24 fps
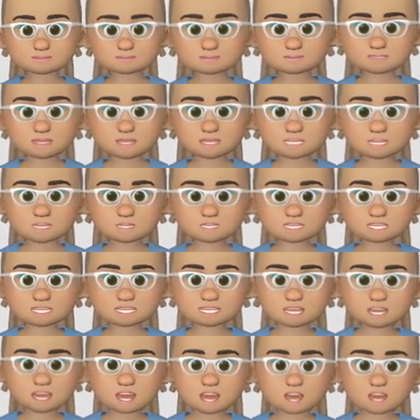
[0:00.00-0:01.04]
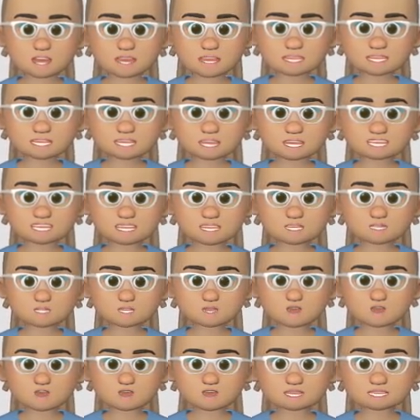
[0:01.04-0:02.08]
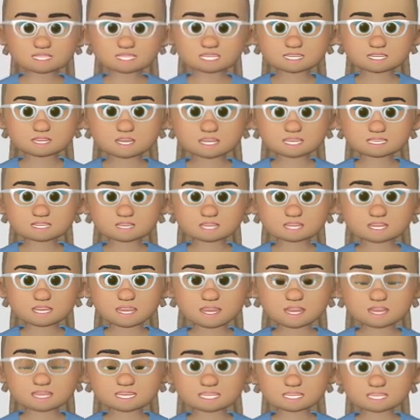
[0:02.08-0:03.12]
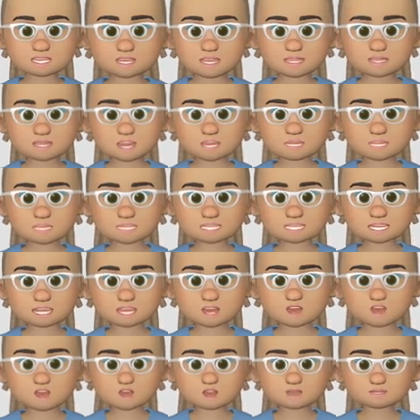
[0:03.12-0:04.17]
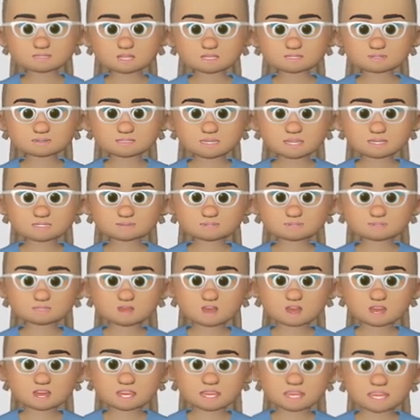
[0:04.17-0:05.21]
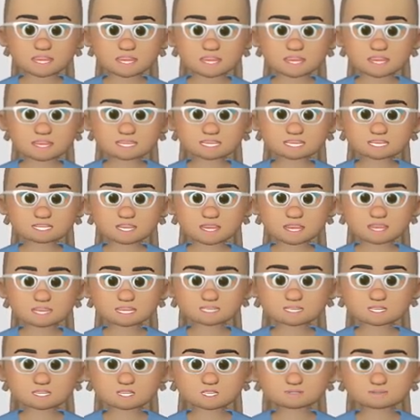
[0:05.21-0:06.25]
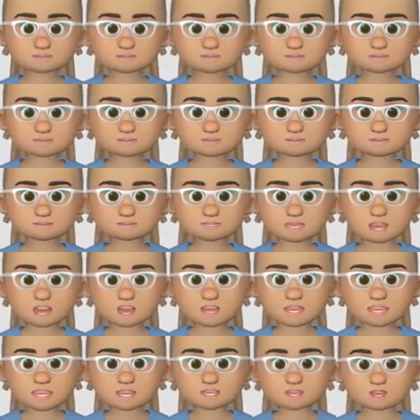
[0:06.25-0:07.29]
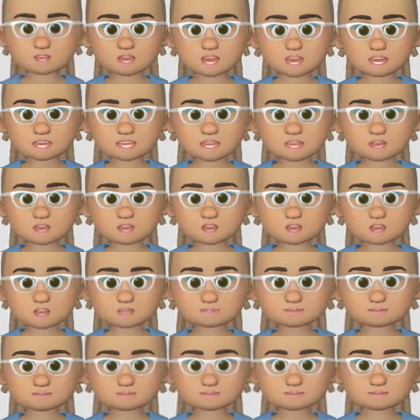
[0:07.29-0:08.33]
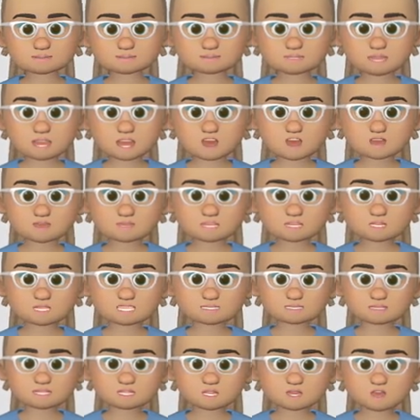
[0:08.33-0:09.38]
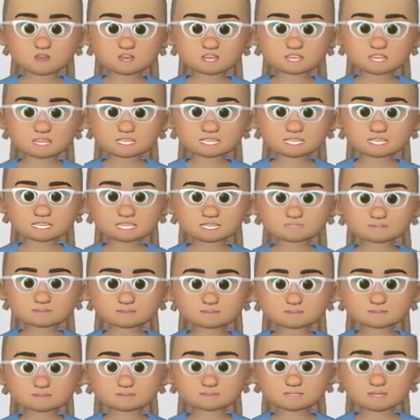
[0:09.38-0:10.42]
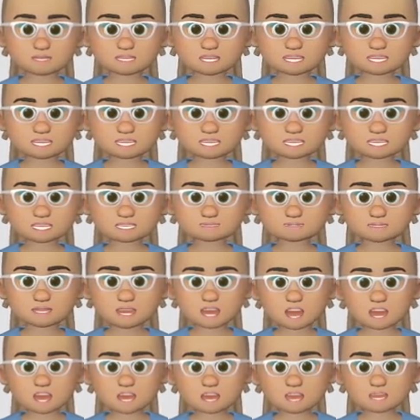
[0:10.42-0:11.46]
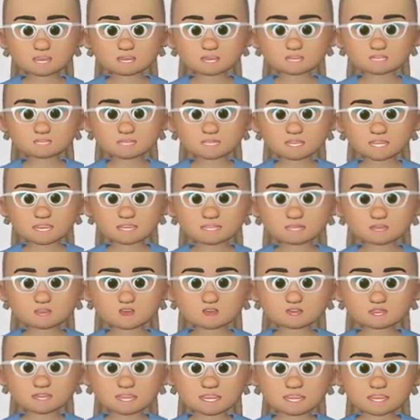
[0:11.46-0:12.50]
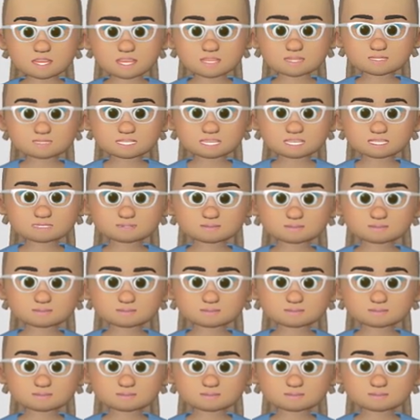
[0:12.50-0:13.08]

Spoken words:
And what happened to that table sugar is that it actually undergoes a chlorination reaction. How many chlorines does this table sugar was actually chlorinated with?